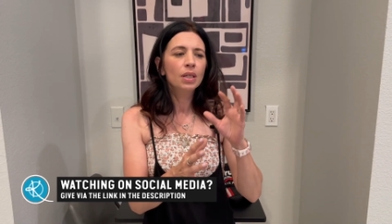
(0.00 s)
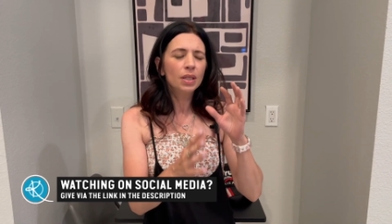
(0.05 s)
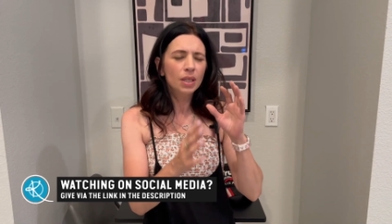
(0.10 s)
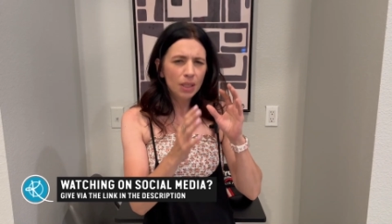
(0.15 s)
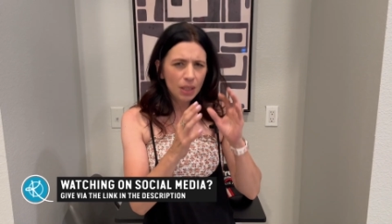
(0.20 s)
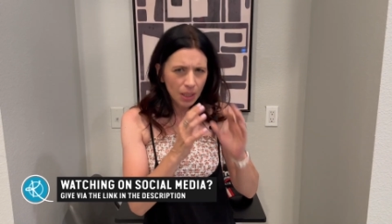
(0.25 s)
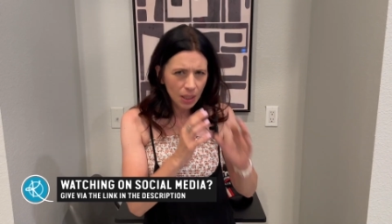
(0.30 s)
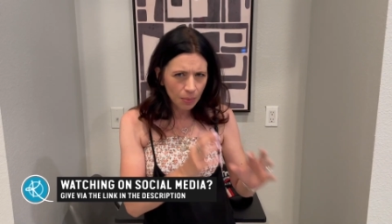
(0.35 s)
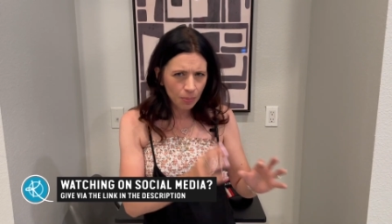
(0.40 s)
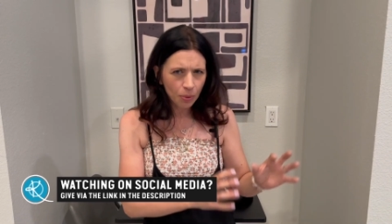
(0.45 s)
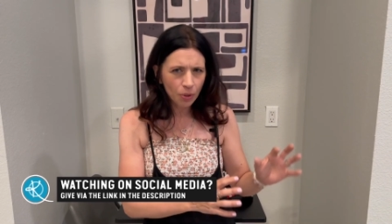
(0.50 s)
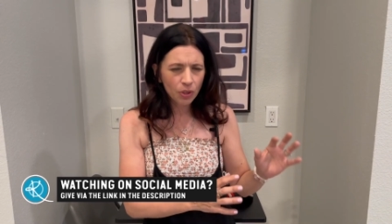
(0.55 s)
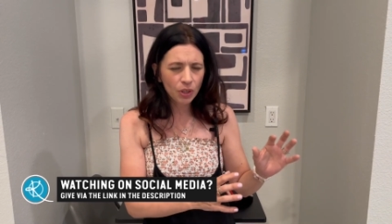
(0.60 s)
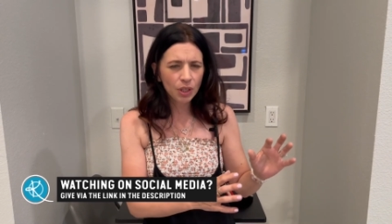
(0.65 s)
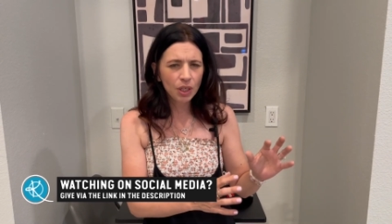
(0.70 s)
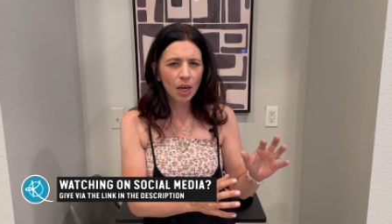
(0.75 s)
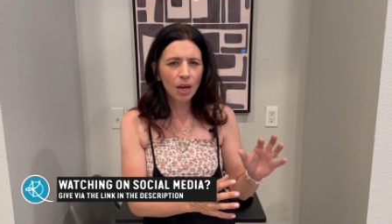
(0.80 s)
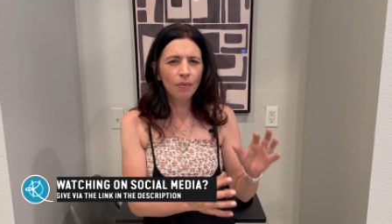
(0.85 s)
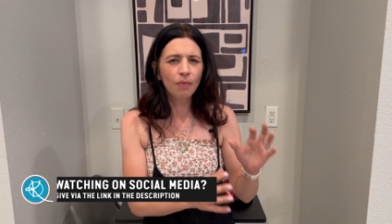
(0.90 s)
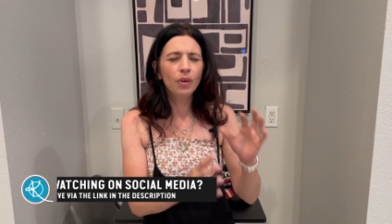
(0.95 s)
the deeper
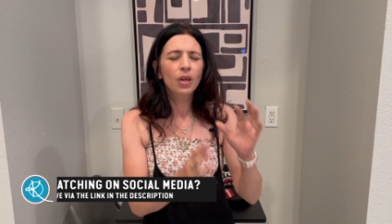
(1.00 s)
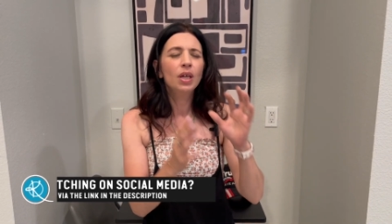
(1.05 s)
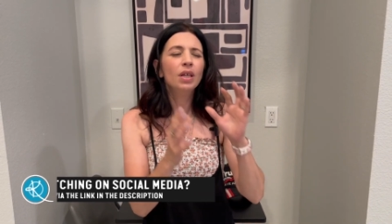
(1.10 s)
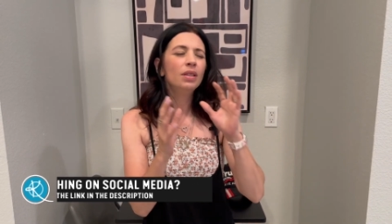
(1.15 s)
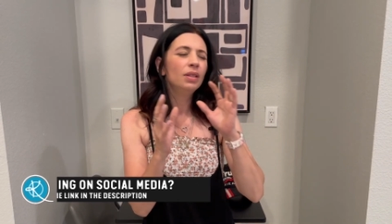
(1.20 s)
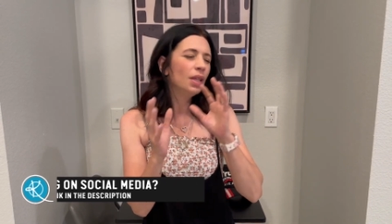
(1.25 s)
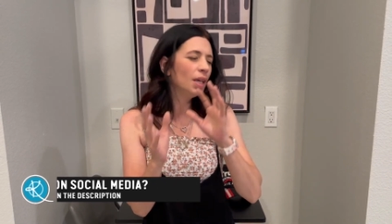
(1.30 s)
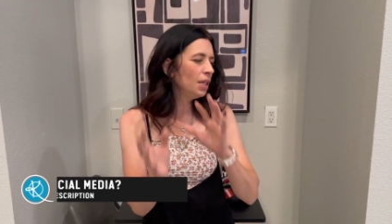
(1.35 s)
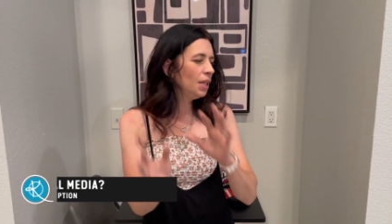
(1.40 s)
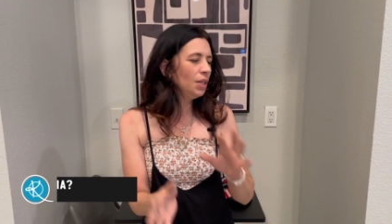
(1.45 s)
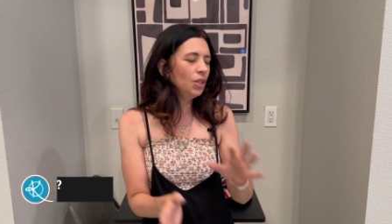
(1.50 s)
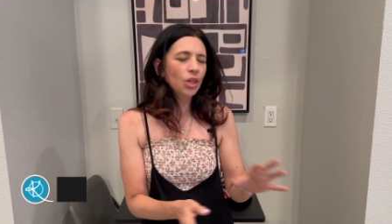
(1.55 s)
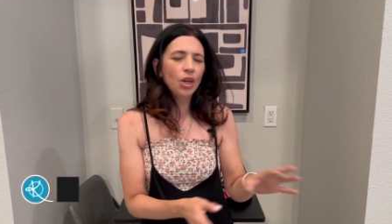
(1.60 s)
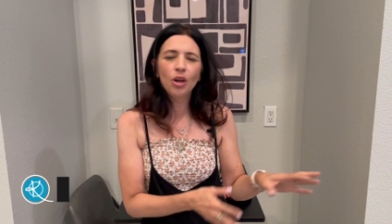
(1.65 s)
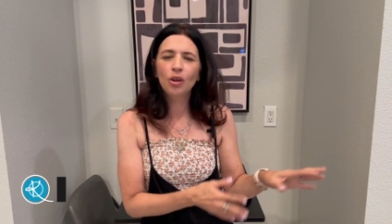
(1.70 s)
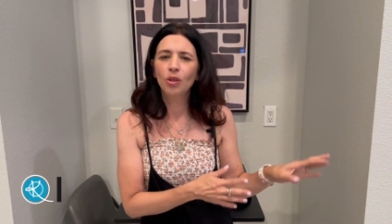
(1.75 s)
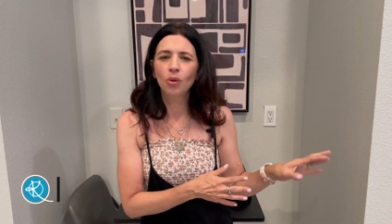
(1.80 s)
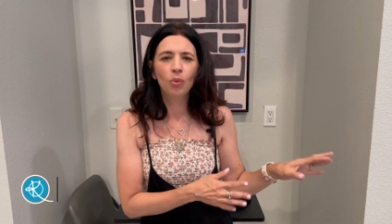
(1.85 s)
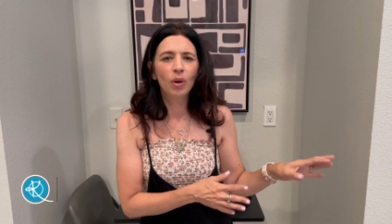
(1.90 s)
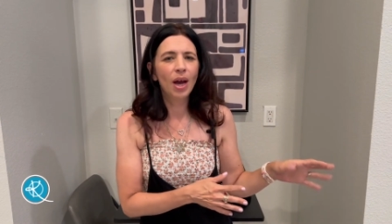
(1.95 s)
stuff. They need to
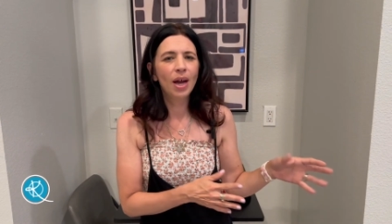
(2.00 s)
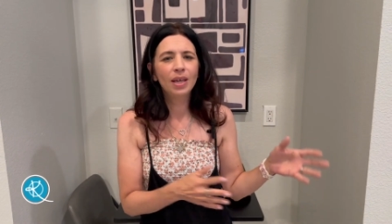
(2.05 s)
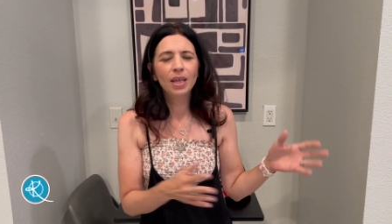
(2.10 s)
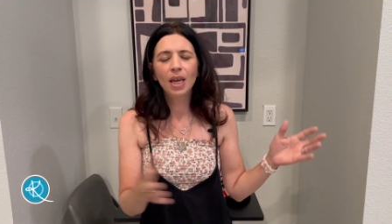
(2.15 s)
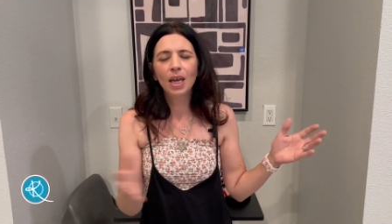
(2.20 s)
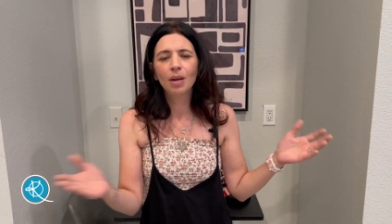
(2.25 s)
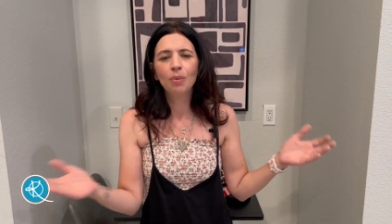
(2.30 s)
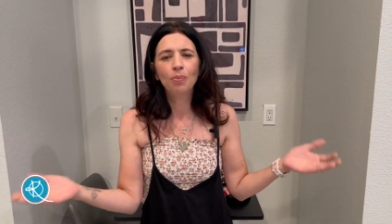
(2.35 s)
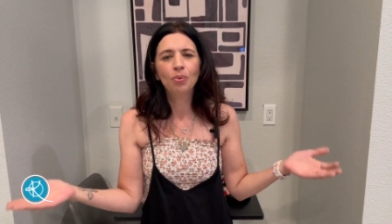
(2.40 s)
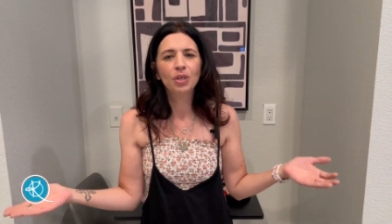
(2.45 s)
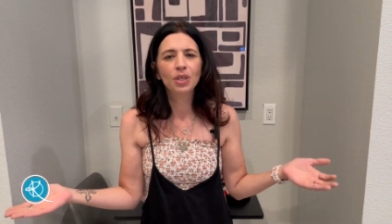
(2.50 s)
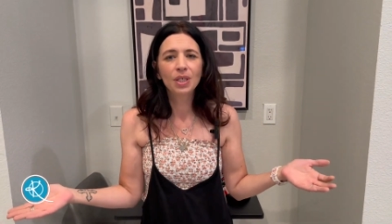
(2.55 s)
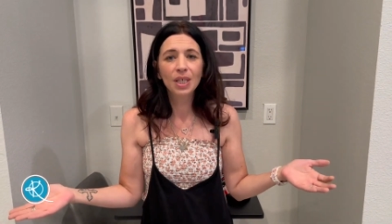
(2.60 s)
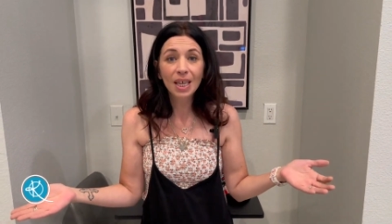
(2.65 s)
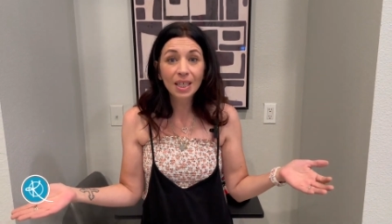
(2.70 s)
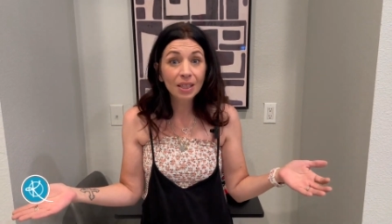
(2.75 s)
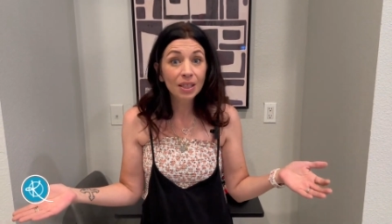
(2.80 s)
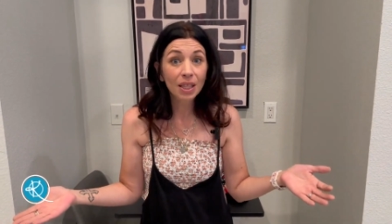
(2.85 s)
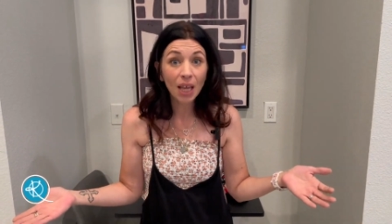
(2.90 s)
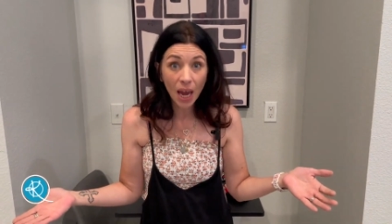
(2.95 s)
go to the way. I can't
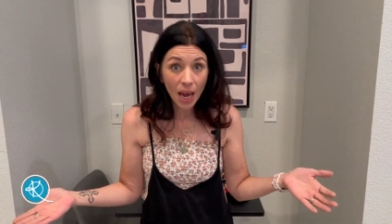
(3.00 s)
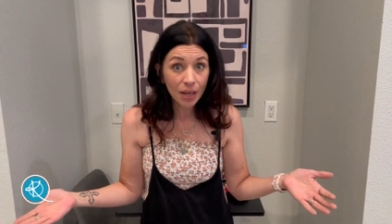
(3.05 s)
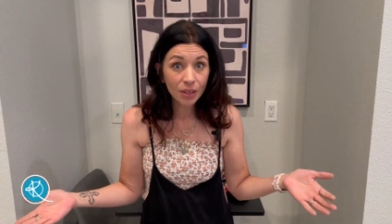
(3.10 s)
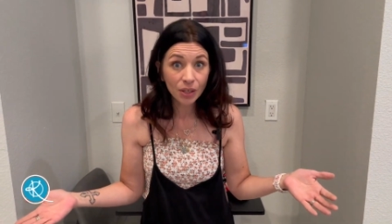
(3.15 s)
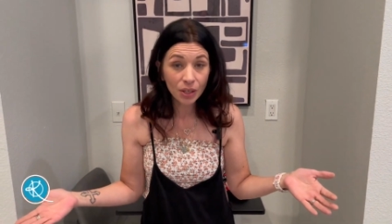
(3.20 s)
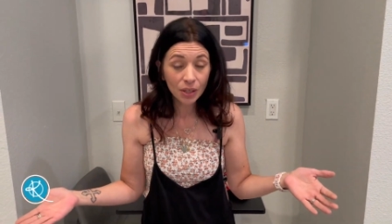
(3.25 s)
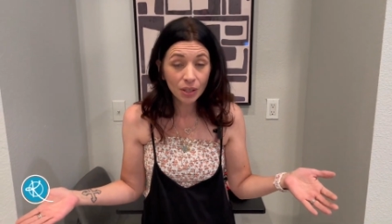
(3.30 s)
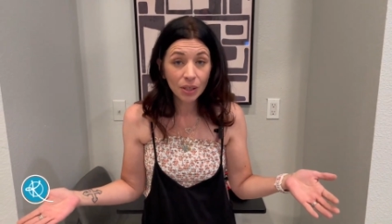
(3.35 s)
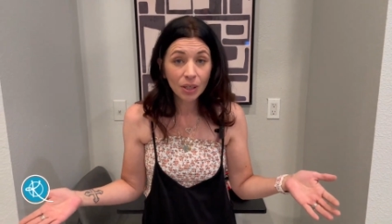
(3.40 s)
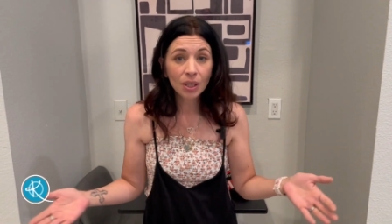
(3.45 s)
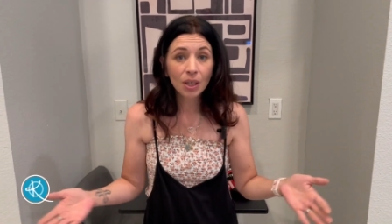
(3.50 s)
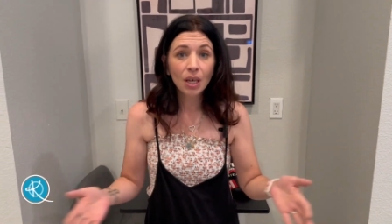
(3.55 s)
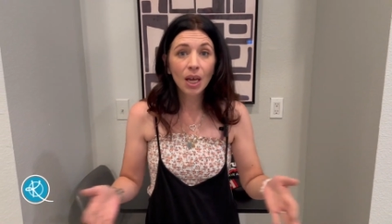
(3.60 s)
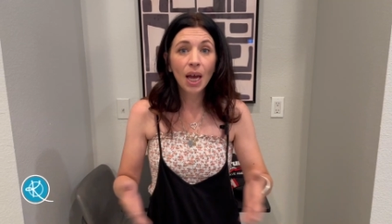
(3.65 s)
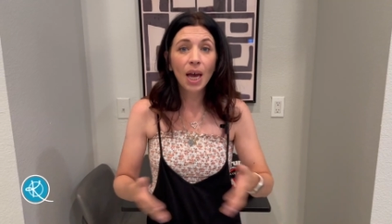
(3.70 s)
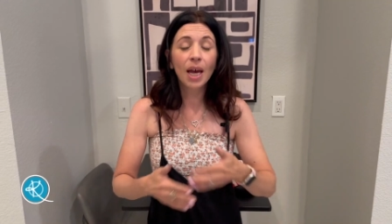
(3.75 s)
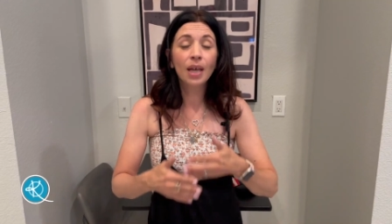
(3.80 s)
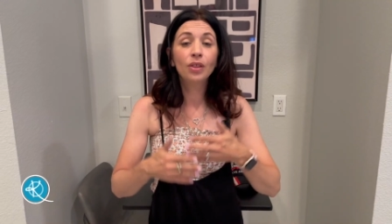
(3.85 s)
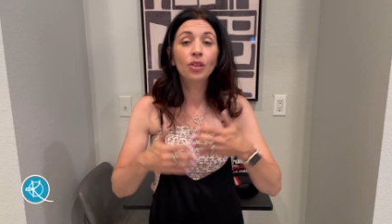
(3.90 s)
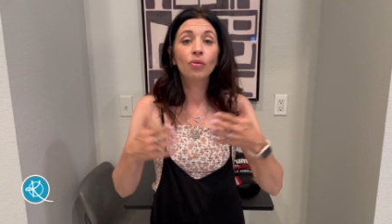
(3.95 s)
present that
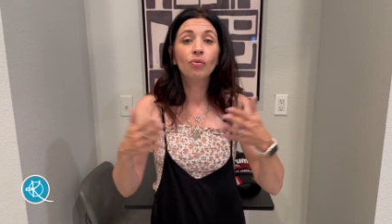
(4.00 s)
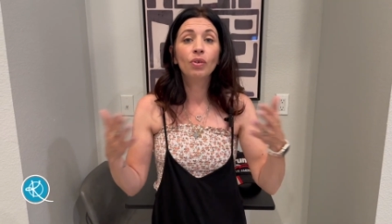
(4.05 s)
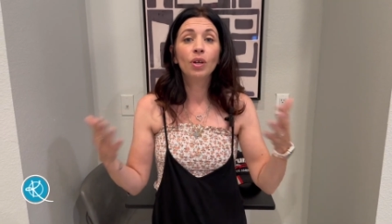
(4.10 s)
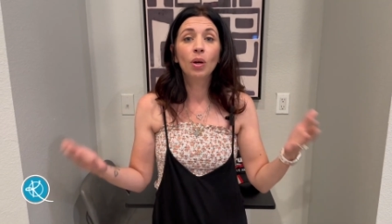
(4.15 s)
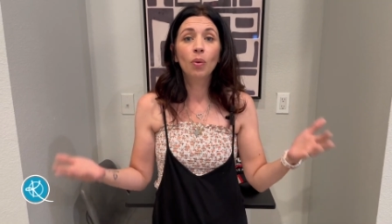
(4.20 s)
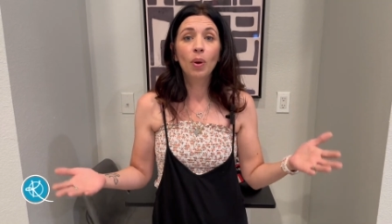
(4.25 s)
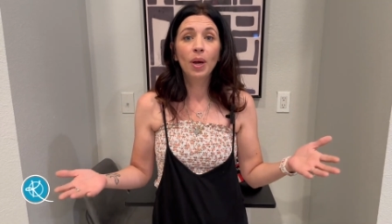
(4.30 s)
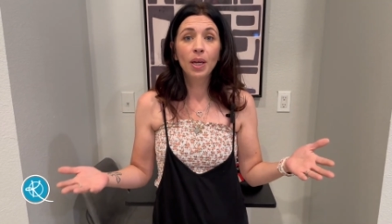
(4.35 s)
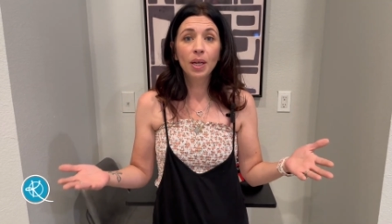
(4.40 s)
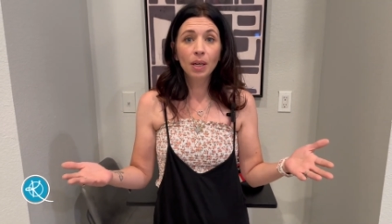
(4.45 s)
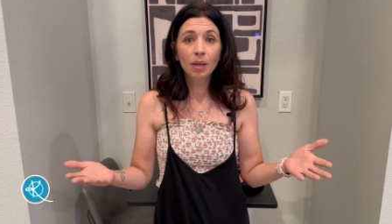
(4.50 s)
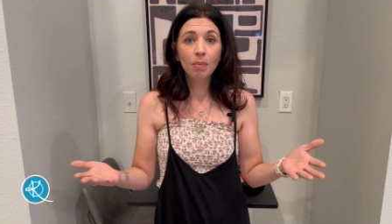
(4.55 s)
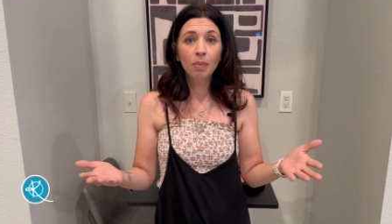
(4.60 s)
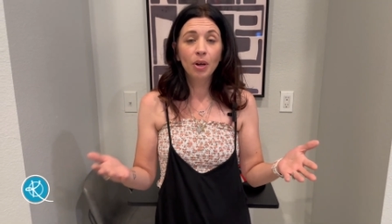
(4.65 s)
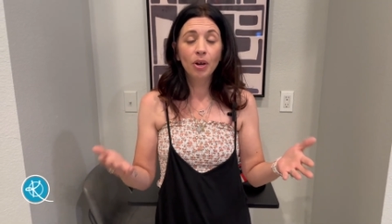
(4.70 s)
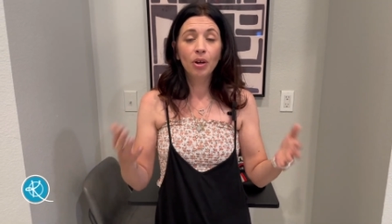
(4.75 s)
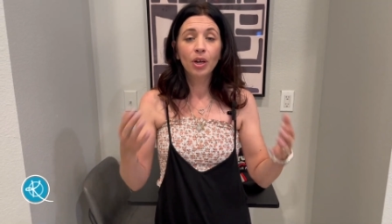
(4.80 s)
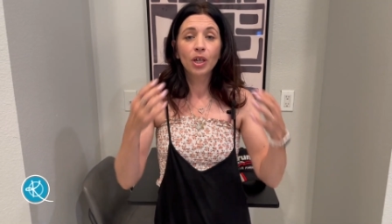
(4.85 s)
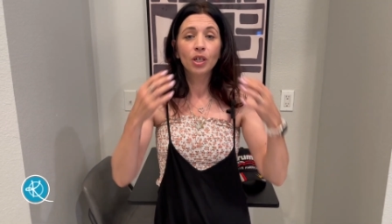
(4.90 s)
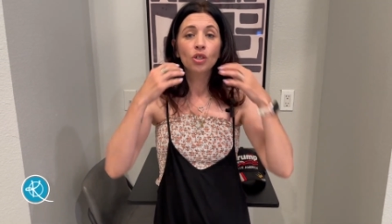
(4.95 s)
at the Reawaken
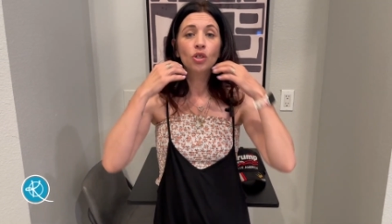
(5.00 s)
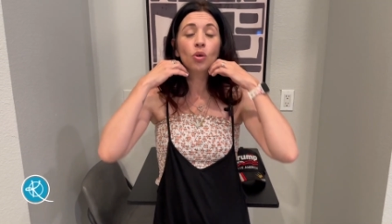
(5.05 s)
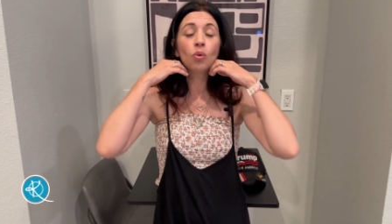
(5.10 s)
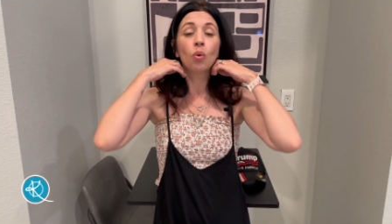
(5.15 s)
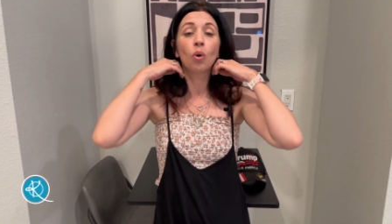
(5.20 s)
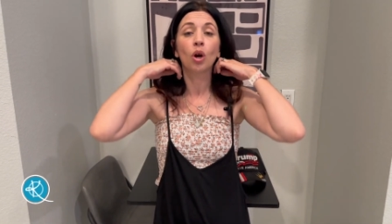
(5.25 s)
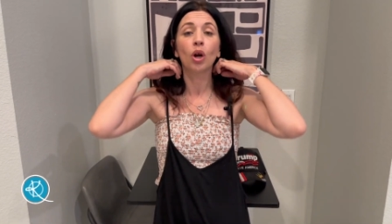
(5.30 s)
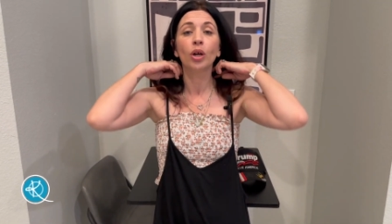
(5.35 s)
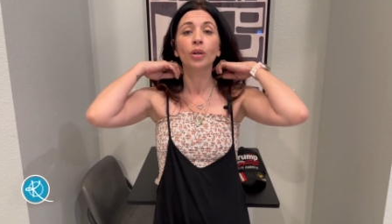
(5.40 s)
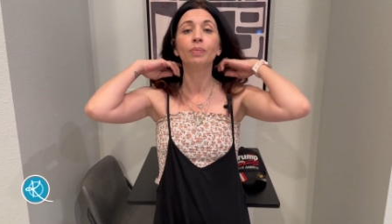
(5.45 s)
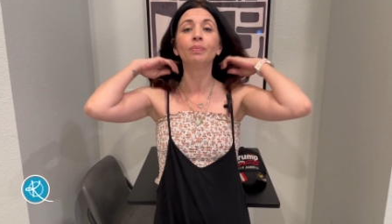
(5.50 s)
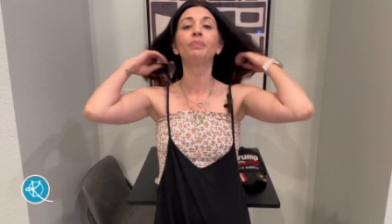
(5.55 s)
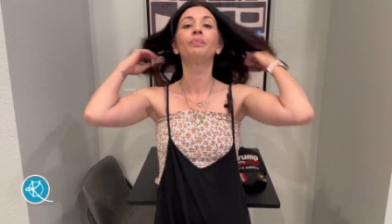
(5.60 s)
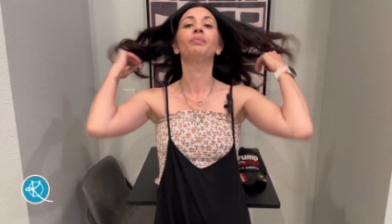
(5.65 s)
America Tour.